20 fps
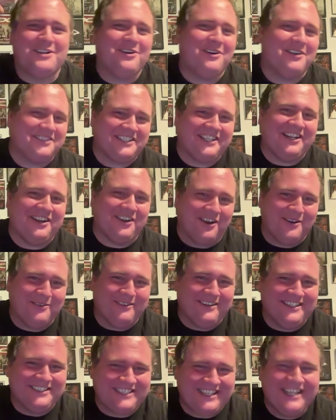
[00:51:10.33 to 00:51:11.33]
of course he
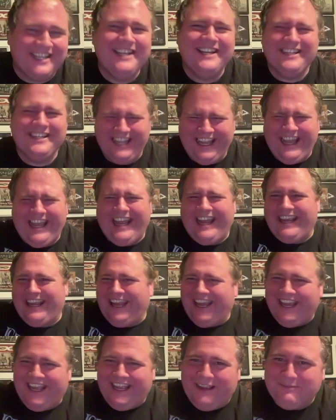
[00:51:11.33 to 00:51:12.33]
heard. He's like, "Yeah,
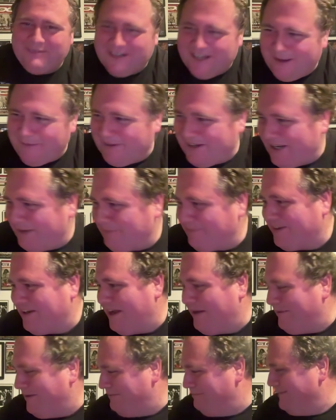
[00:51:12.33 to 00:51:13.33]
yeah, I'm coming, I'm
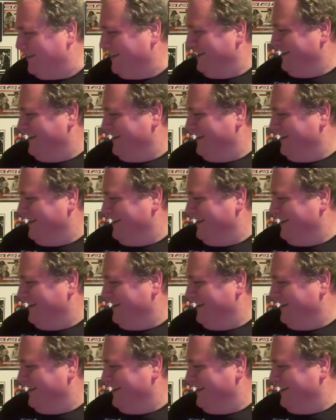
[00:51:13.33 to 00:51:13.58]
coming."